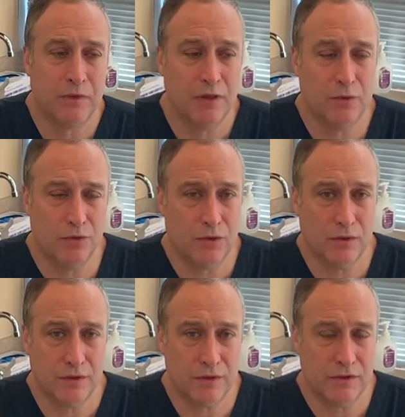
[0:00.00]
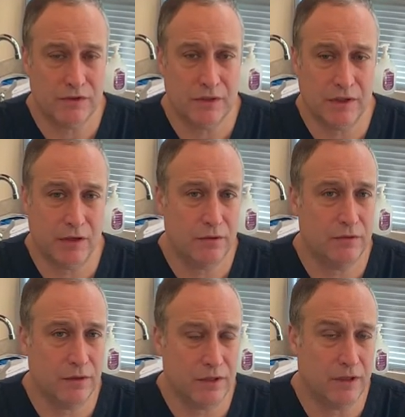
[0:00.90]
There was a question that said, I heard
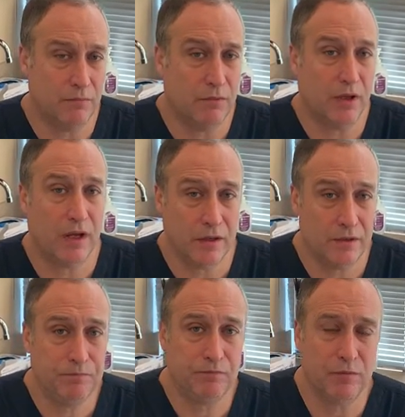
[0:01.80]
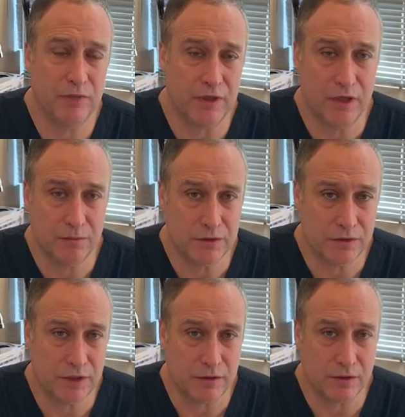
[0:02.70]
that they can block being able to
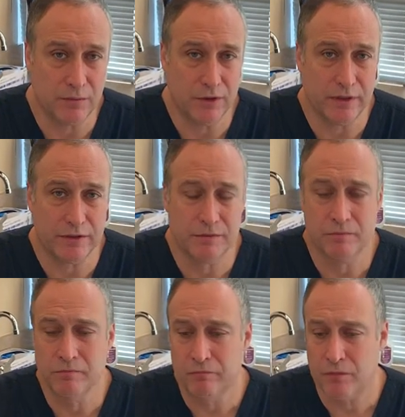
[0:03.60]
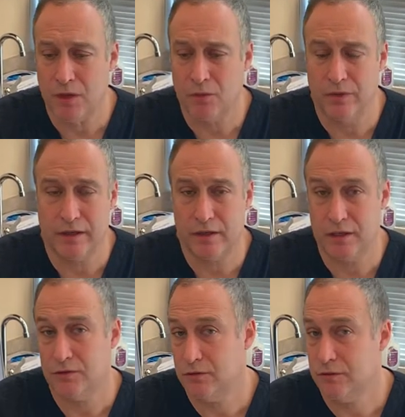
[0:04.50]
check the breast. Well, that
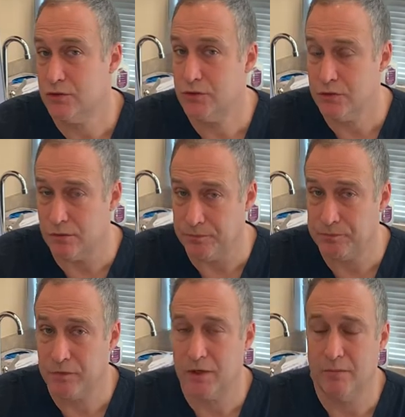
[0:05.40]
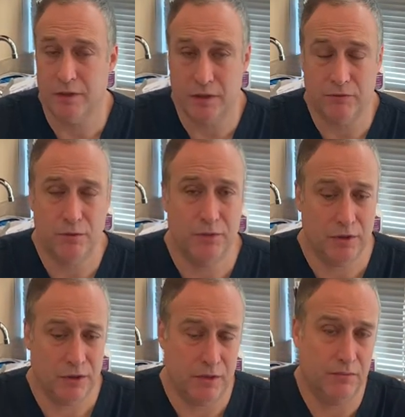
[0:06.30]
answer is true. I mean, if you put
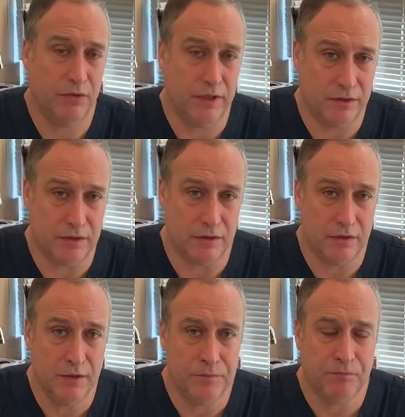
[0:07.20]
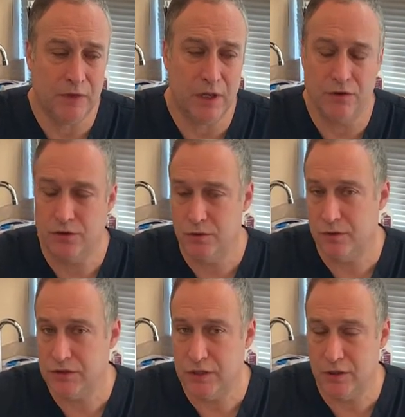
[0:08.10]
an implant in and you're doing a
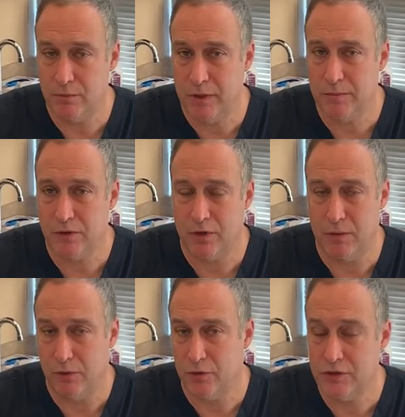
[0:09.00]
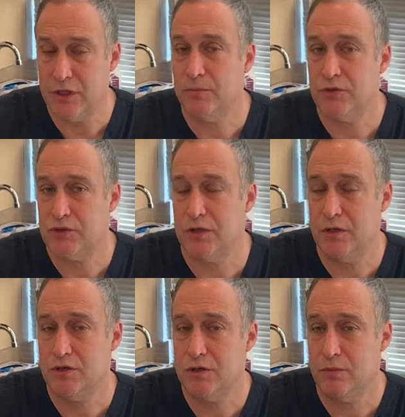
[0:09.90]
standard mammogram, there is a
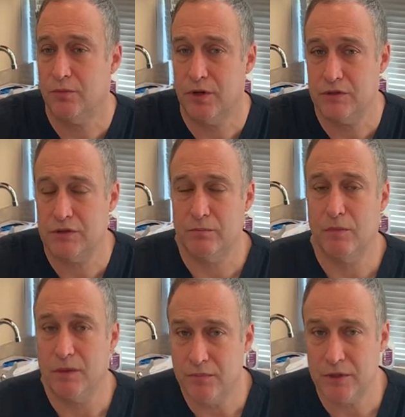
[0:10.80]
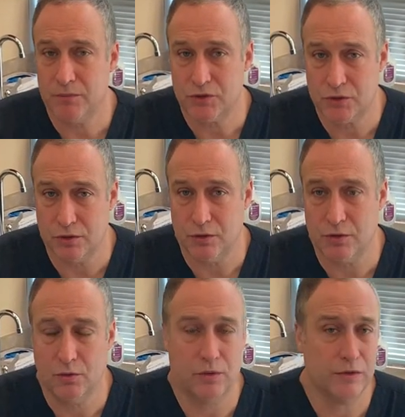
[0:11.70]
percentage of the breast that might be obscured
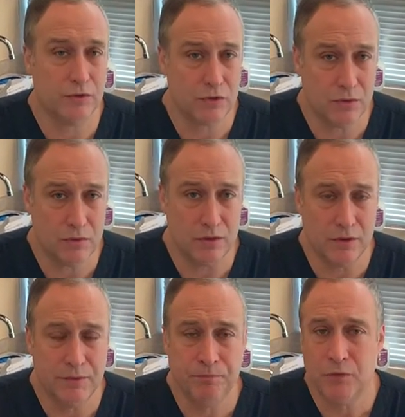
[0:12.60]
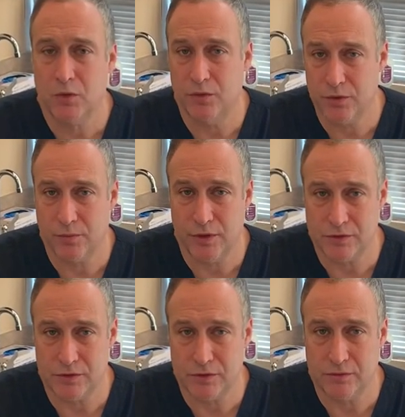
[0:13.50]
or distorted with the
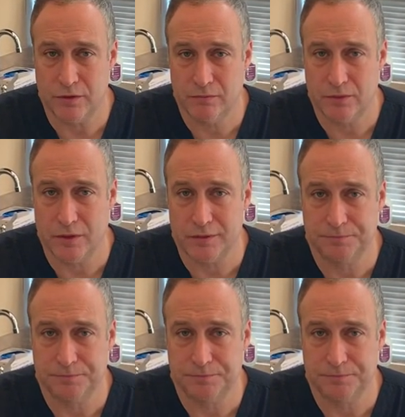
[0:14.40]
presence of an implant.